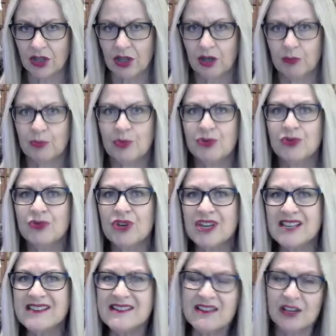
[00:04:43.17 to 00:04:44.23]

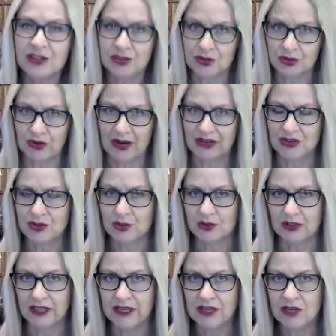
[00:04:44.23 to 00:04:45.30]

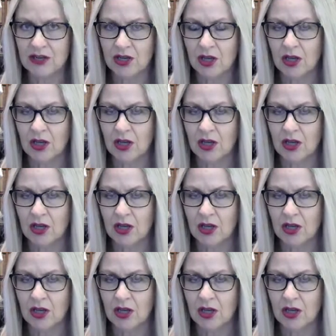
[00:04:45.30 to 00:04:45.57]
pre-contractually,